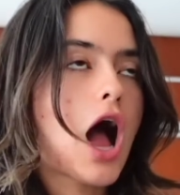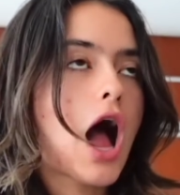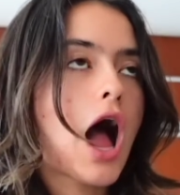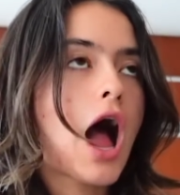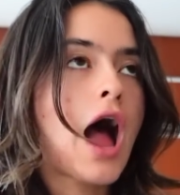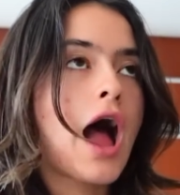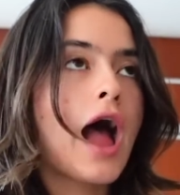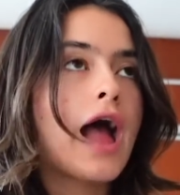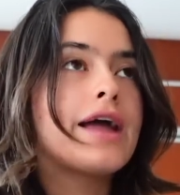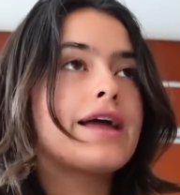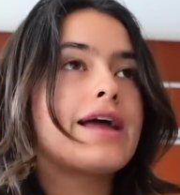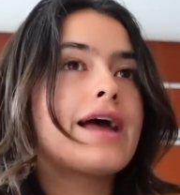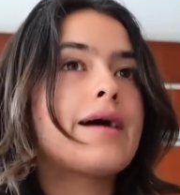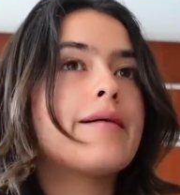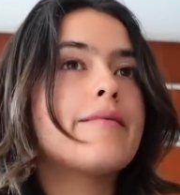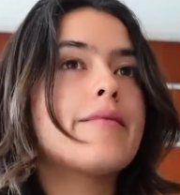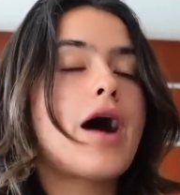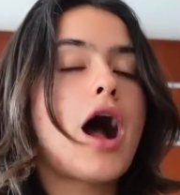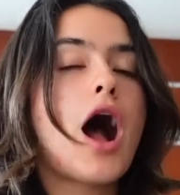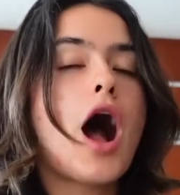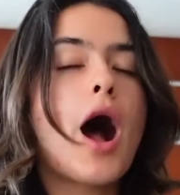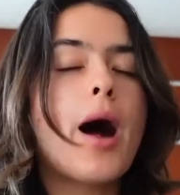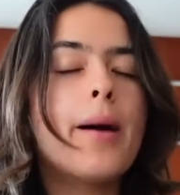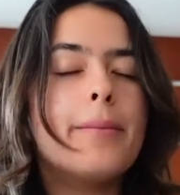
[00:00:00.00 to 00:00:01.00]
I am
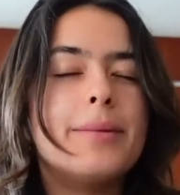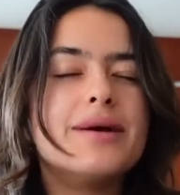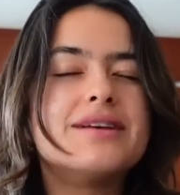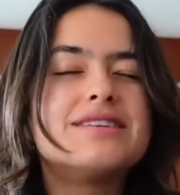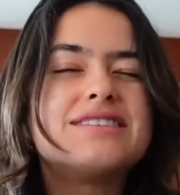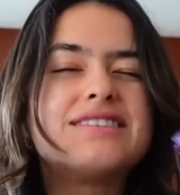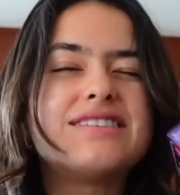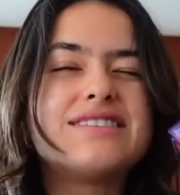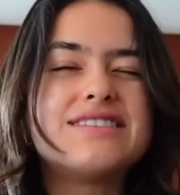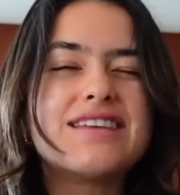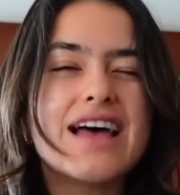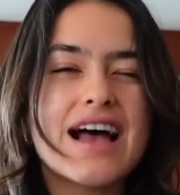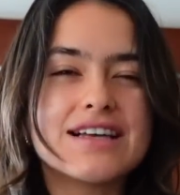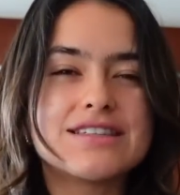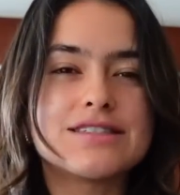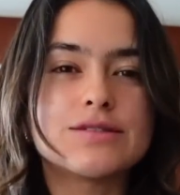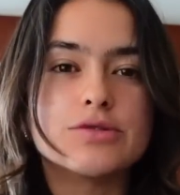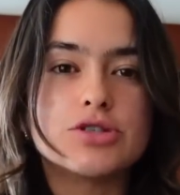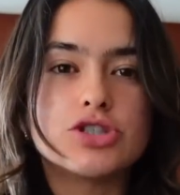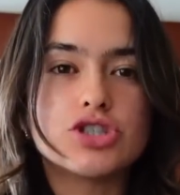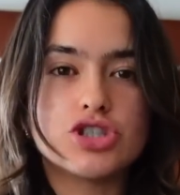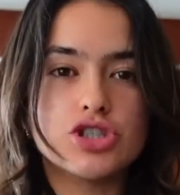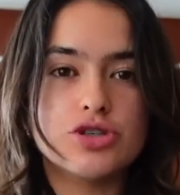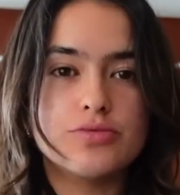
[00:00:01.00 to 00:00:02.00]
obsessed
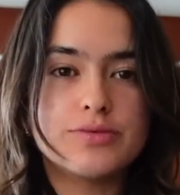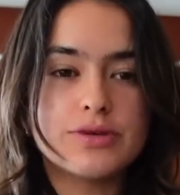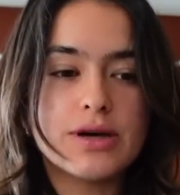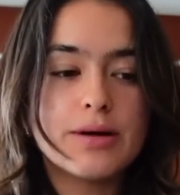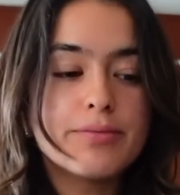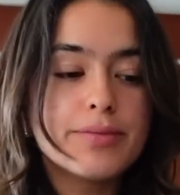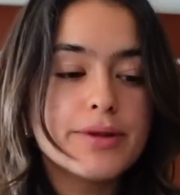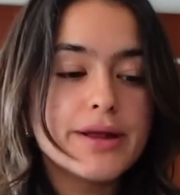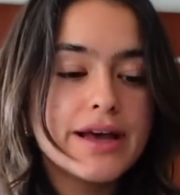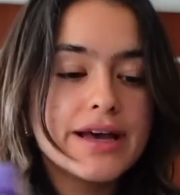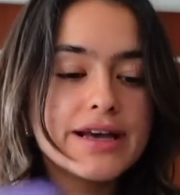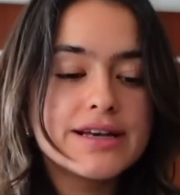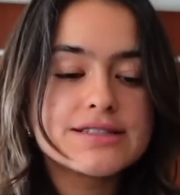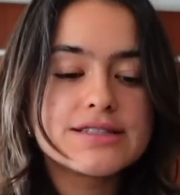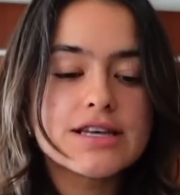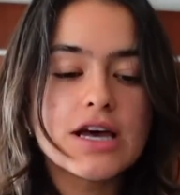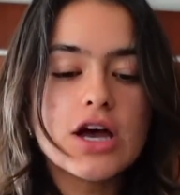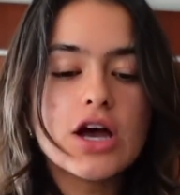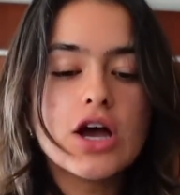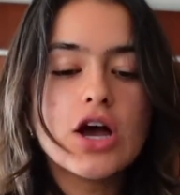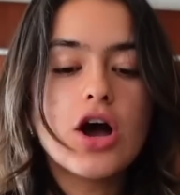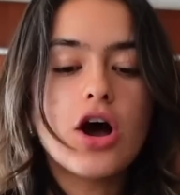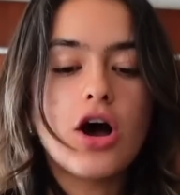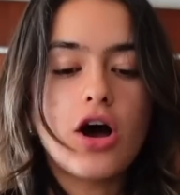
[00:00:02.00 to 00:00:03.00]
with soup dumplings.
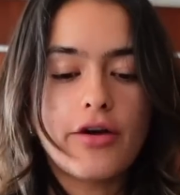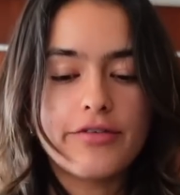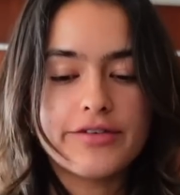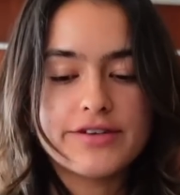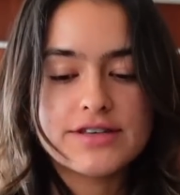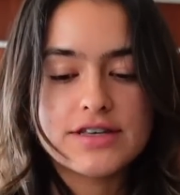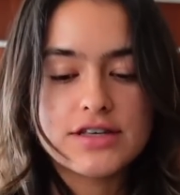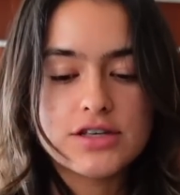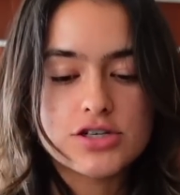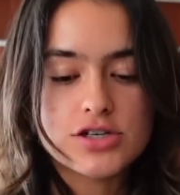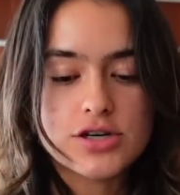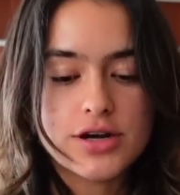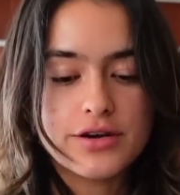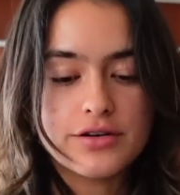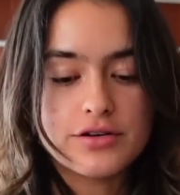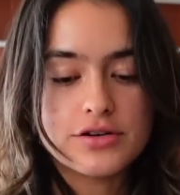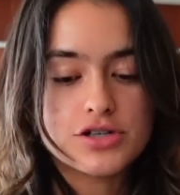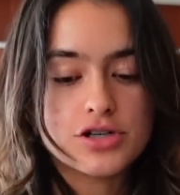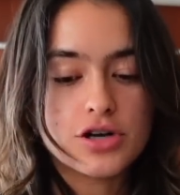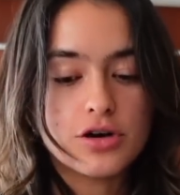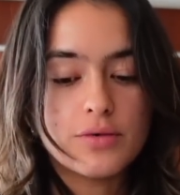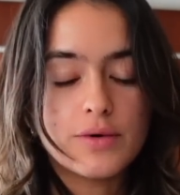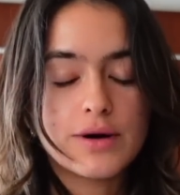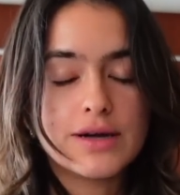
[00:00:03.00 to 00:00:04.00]
Obviously, the Trader
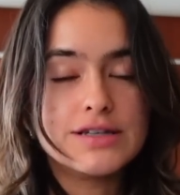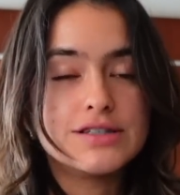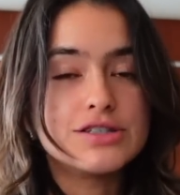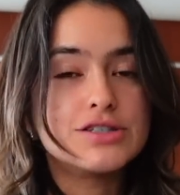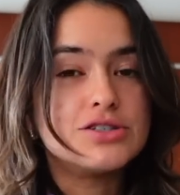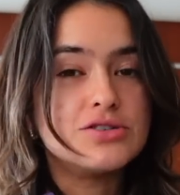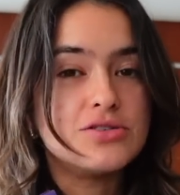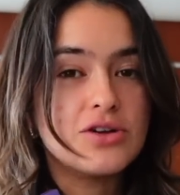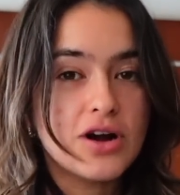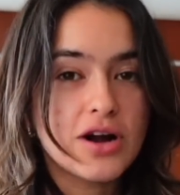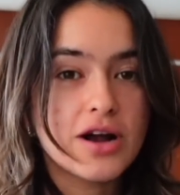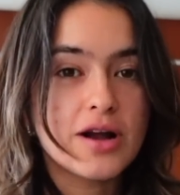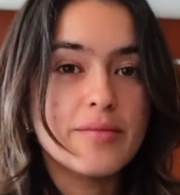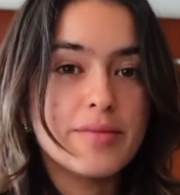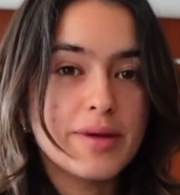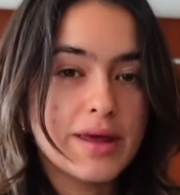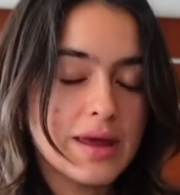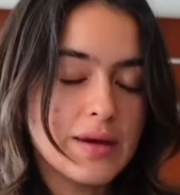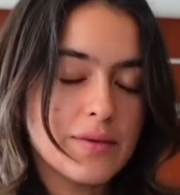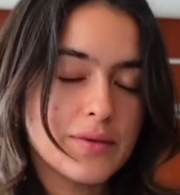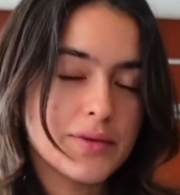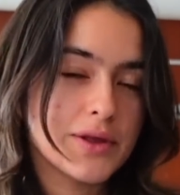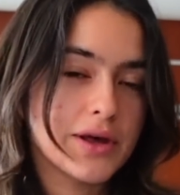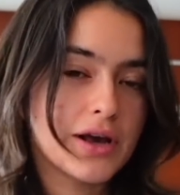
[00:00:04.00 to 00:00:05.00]
Joe ones do not
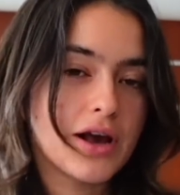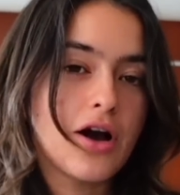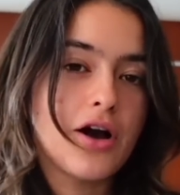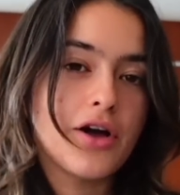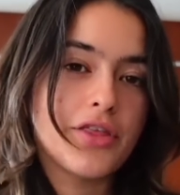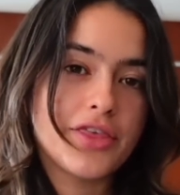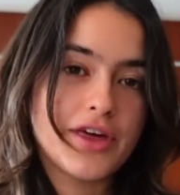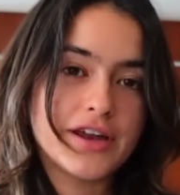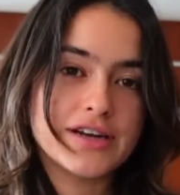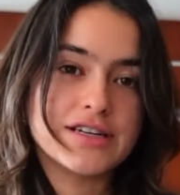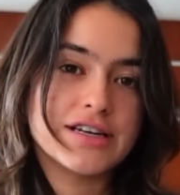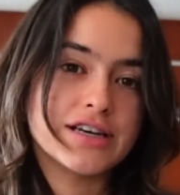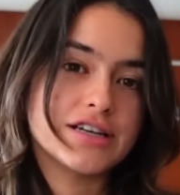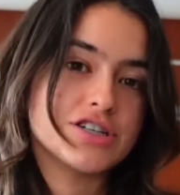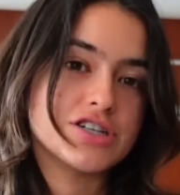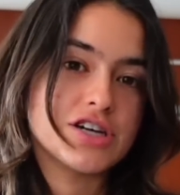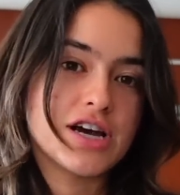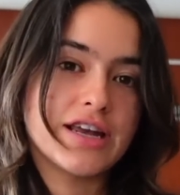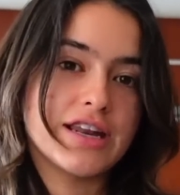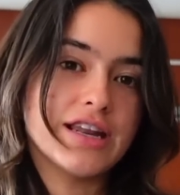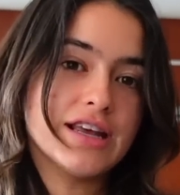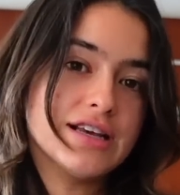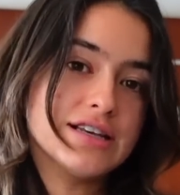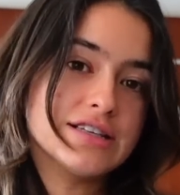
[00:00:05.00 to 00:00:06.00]
compete with like authentic
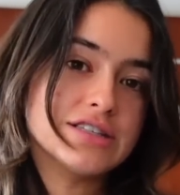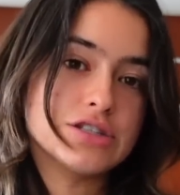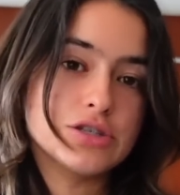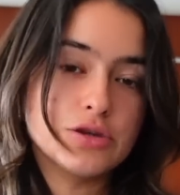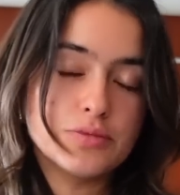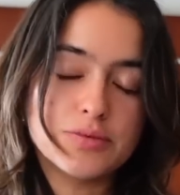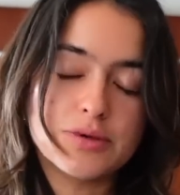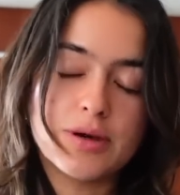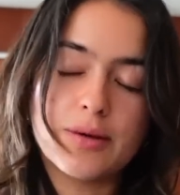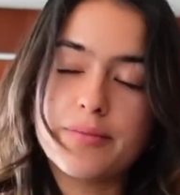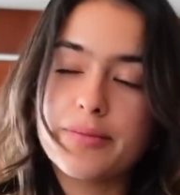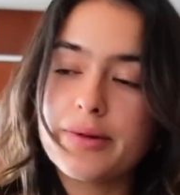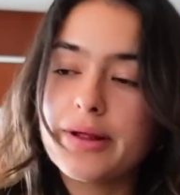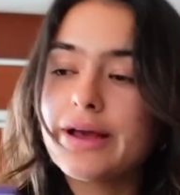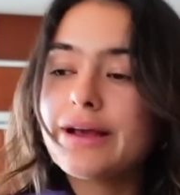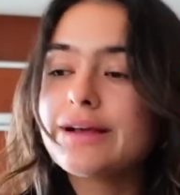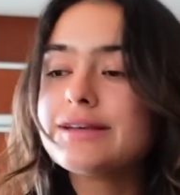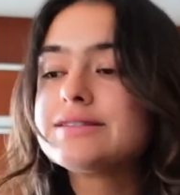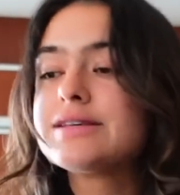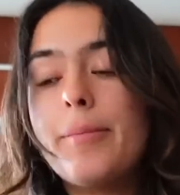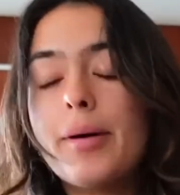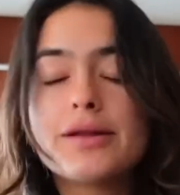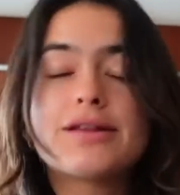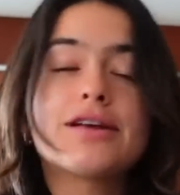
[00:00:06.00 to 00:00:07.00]
Chinese soup
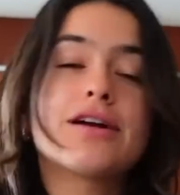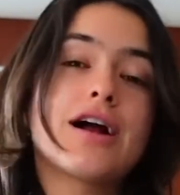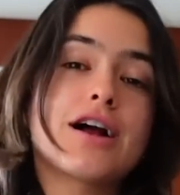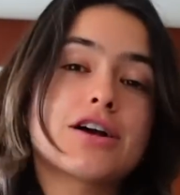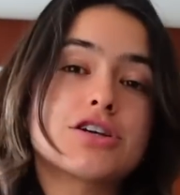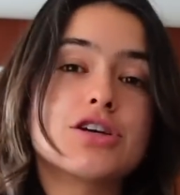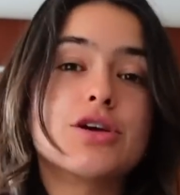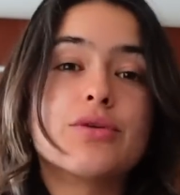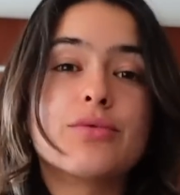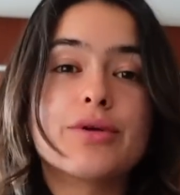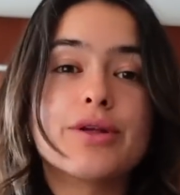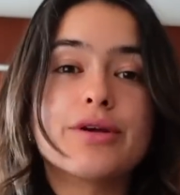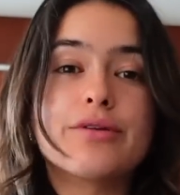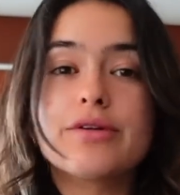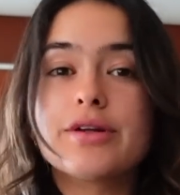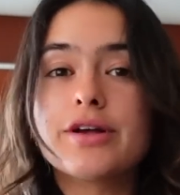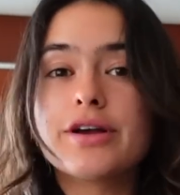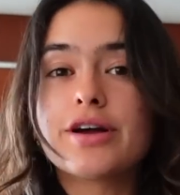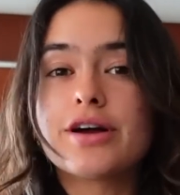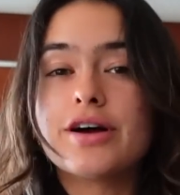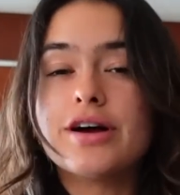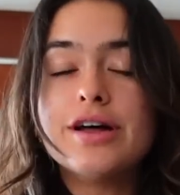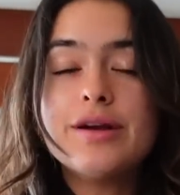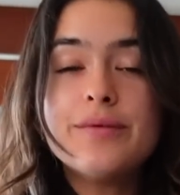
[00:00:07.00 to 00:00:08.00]
dumplings, but they're actually really, really
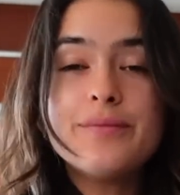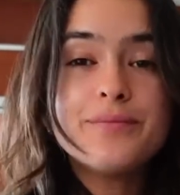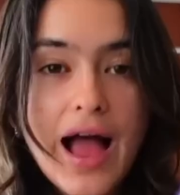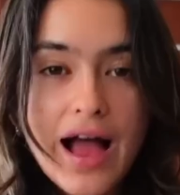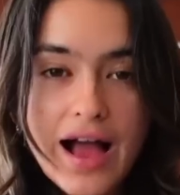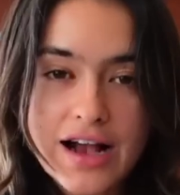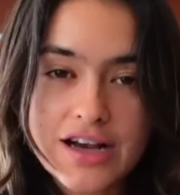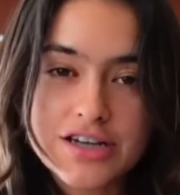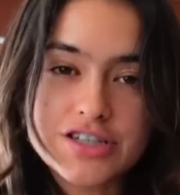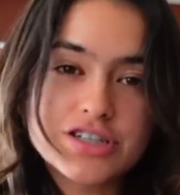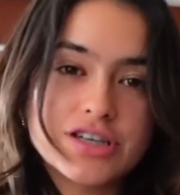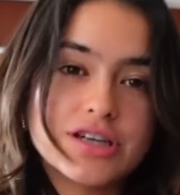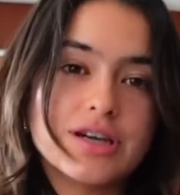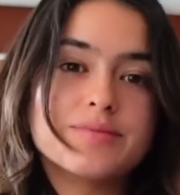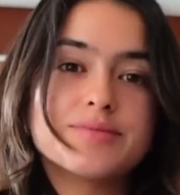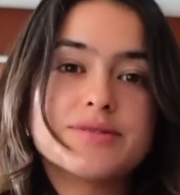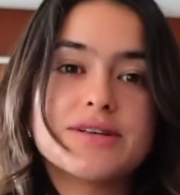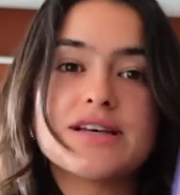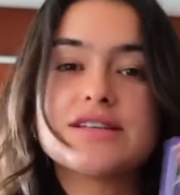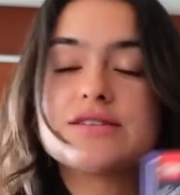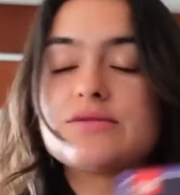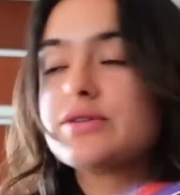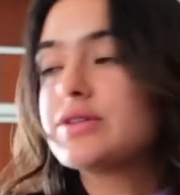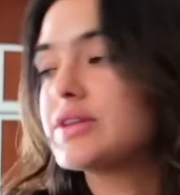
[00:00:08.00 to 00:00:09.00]
good. Actually
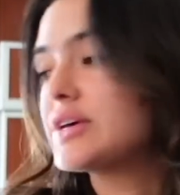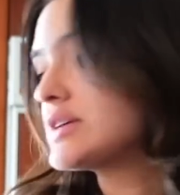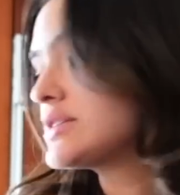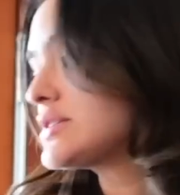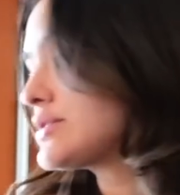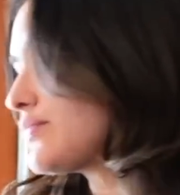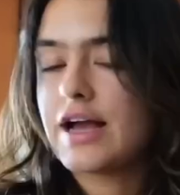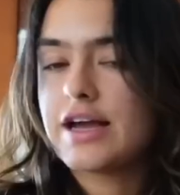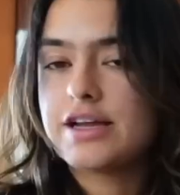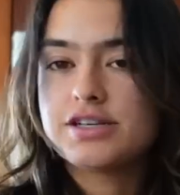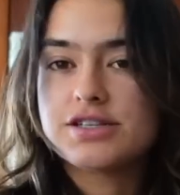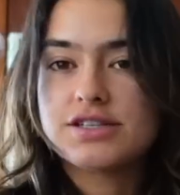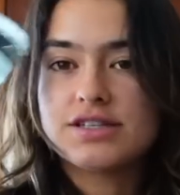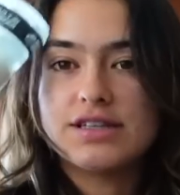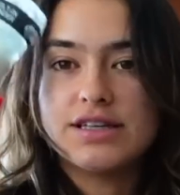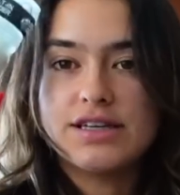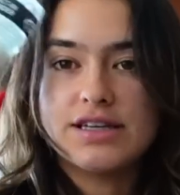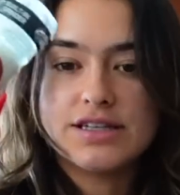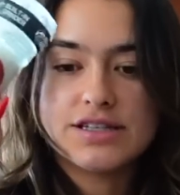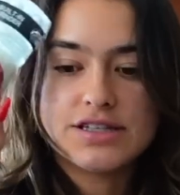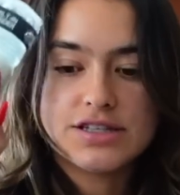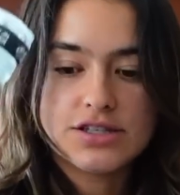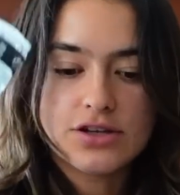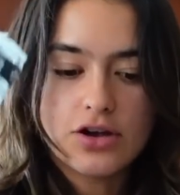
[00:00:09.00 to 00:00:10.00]
obsessed with these. I just
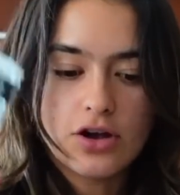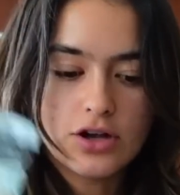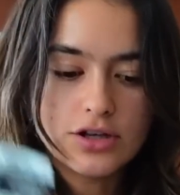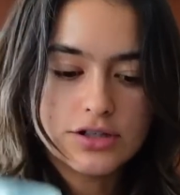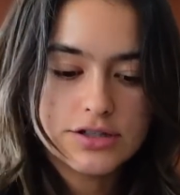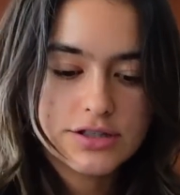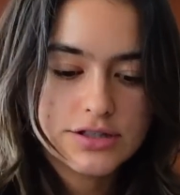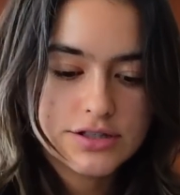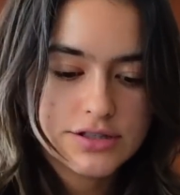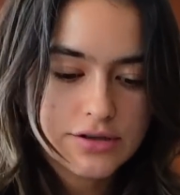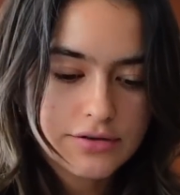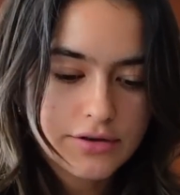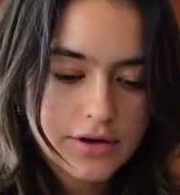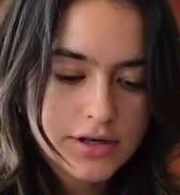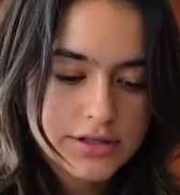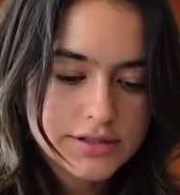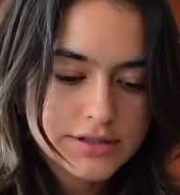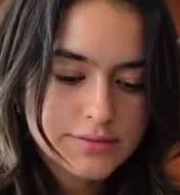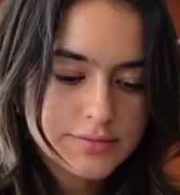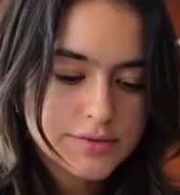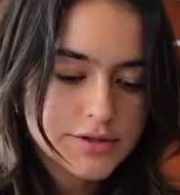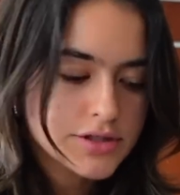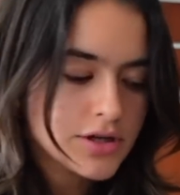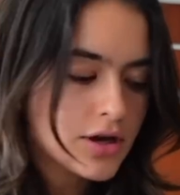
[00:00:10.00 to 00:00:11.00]
needed salt, so got
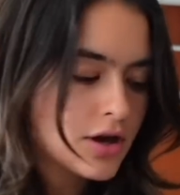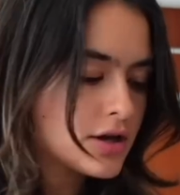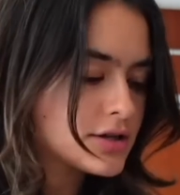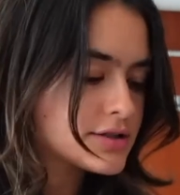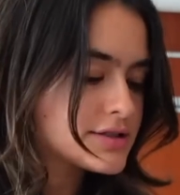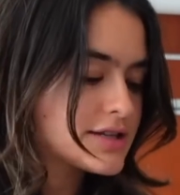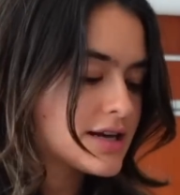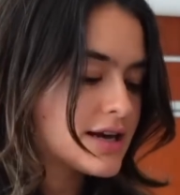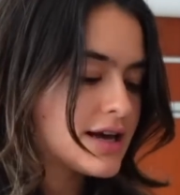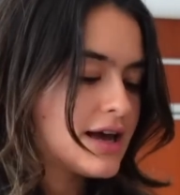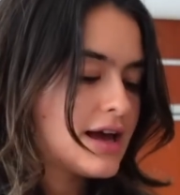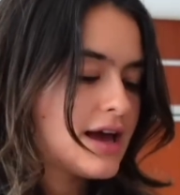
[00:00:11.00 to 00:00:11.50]
some salt.